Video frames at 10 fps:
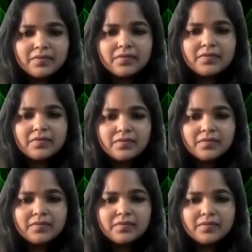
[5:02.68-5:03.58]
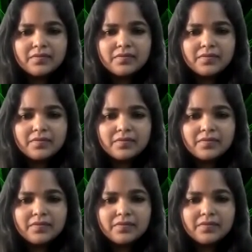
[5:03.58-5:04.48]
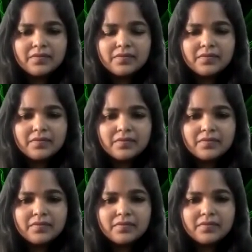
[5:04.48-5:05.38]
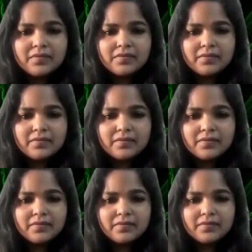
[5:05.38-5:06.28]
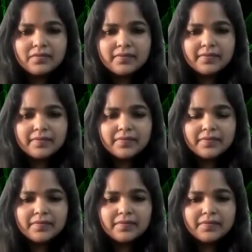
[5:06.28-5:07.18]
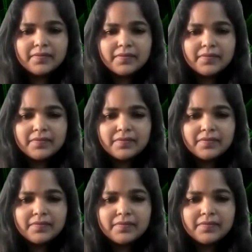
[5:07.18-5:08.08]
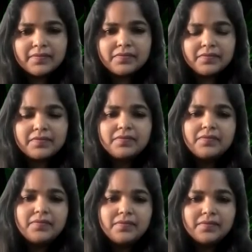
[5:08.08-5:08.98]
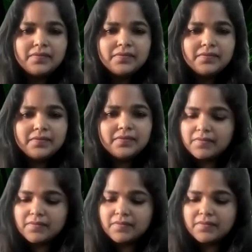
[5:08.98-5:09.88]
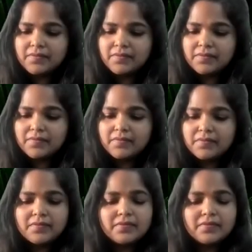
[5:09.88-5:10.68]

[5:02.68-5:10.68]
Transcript: The person shown says nothing.